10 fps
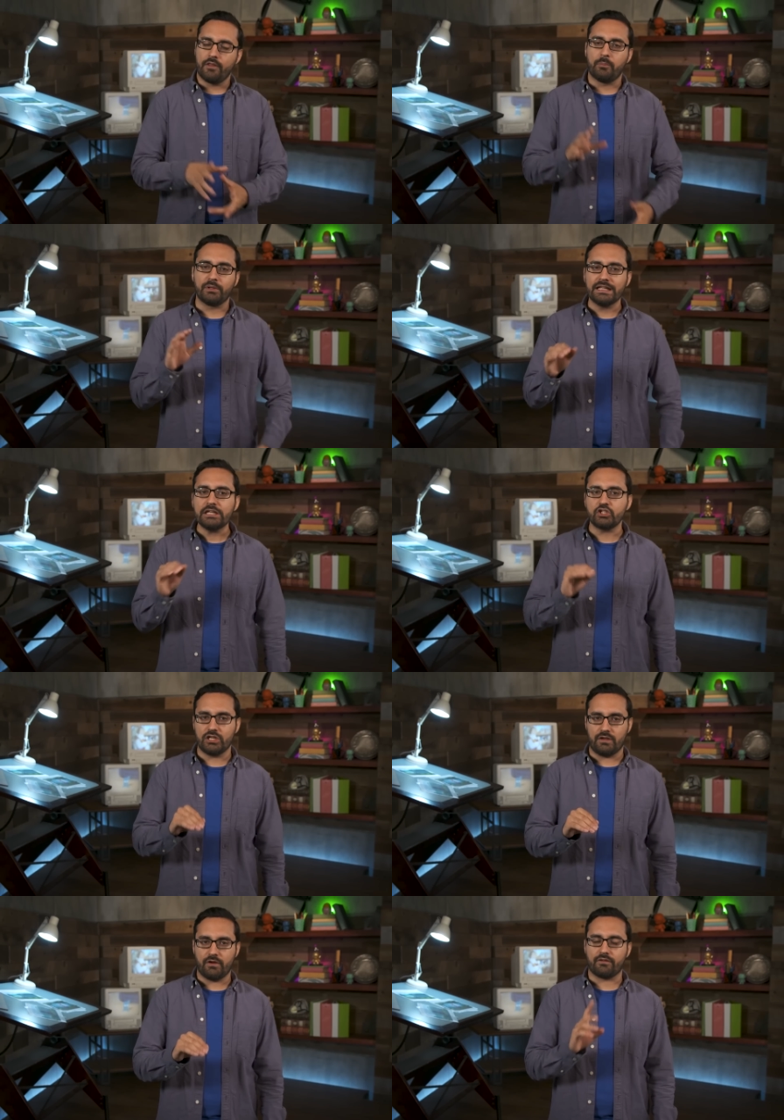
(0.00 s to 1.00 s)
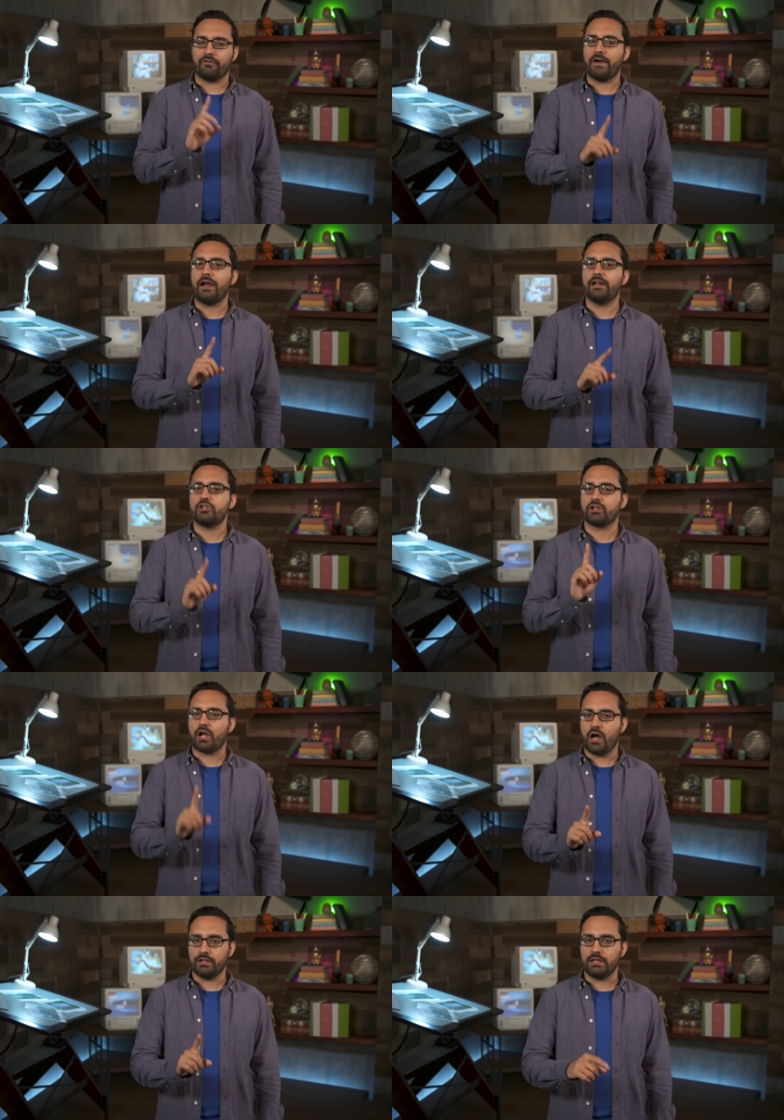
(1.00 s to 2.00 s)
the police chief of the Fire Nation
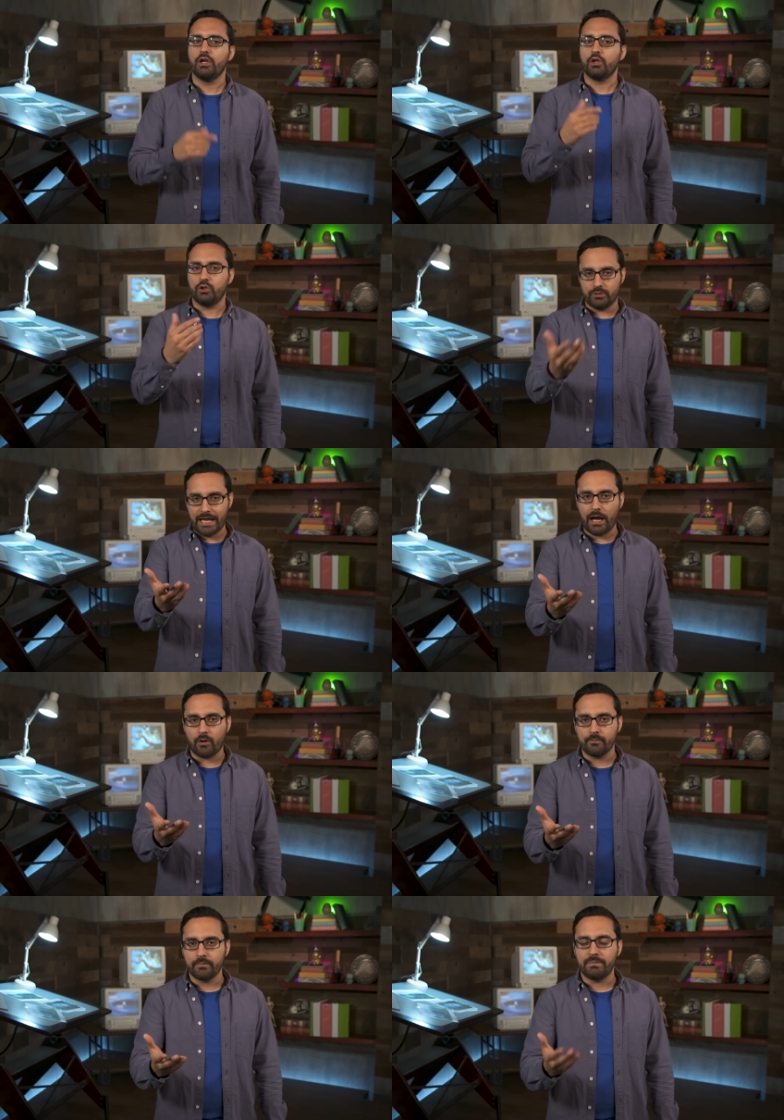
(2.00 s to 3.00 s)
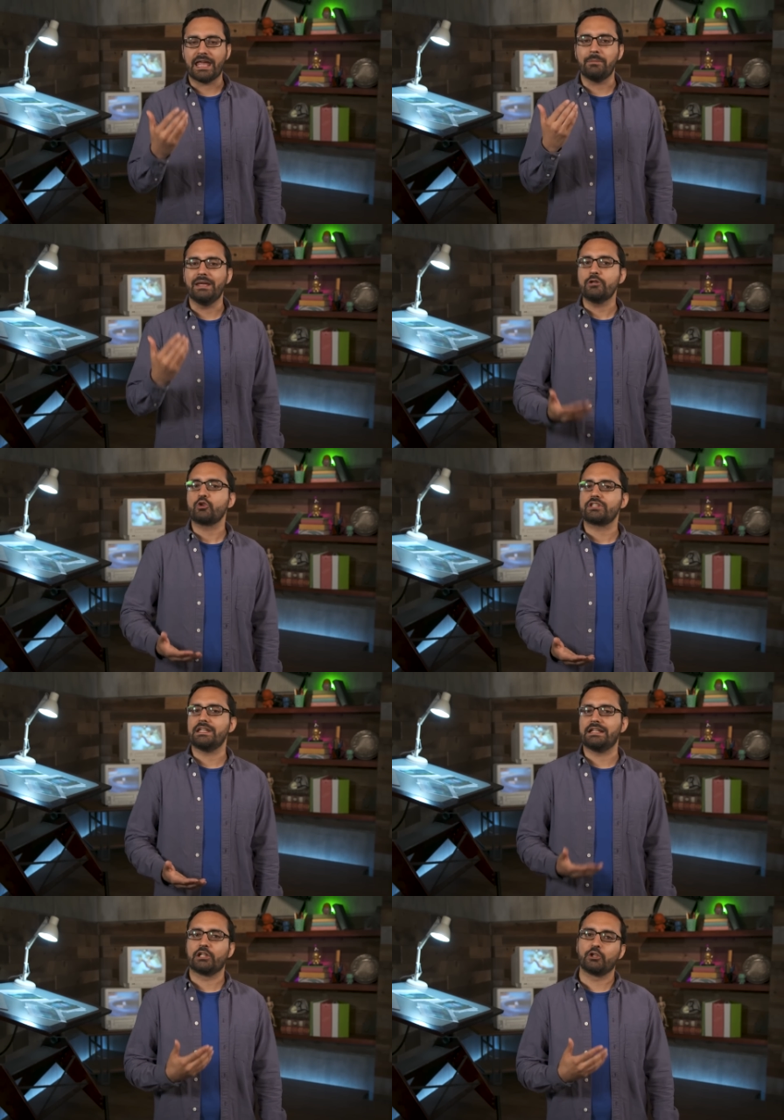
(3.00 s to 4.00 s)
colony, Yu Dao, became
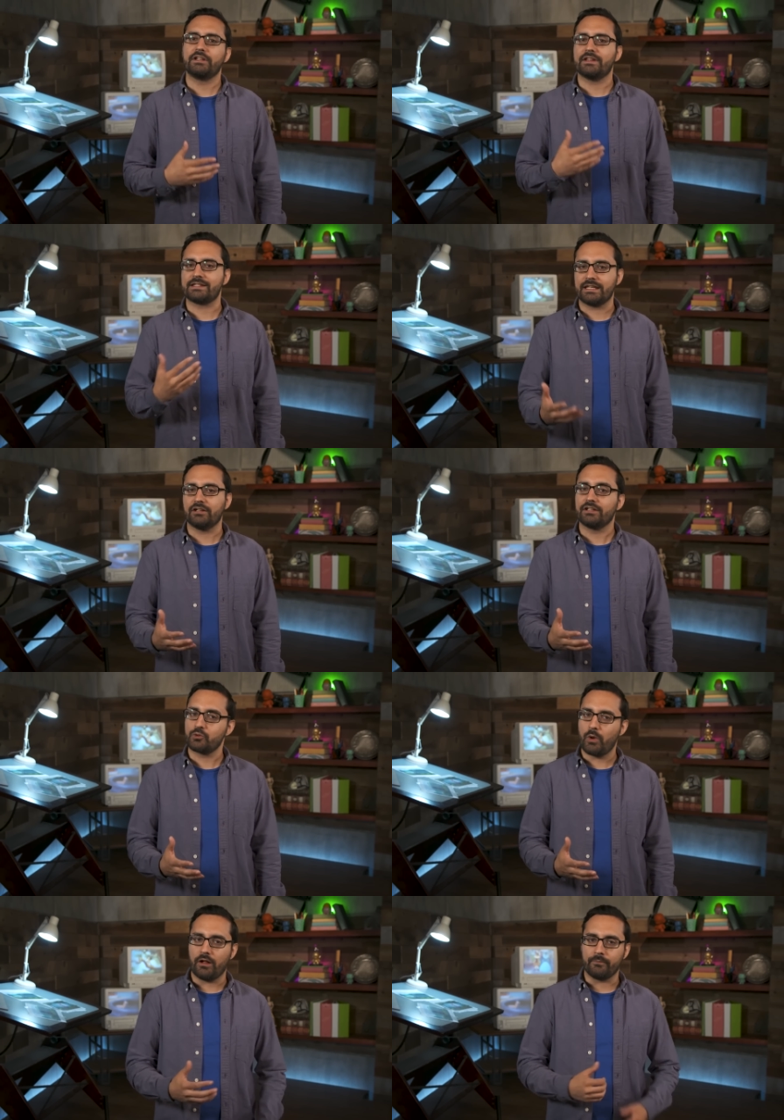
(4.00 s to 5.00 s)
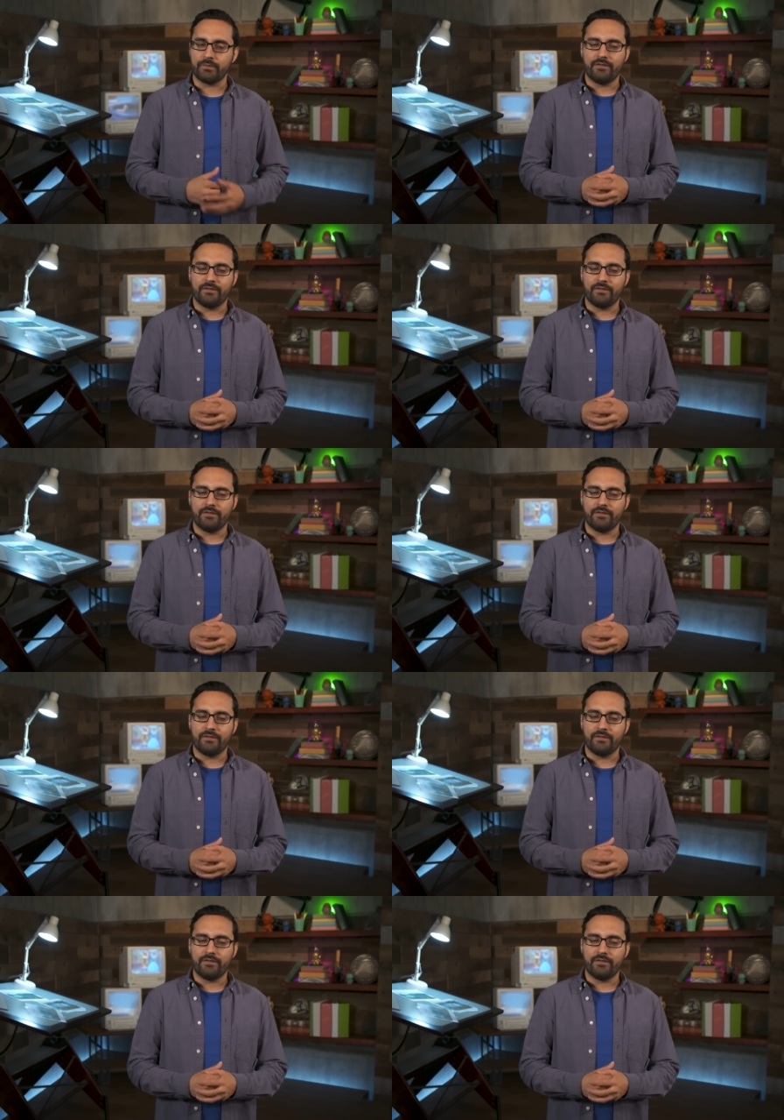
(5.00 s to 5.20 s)
interested in learning the skill as well.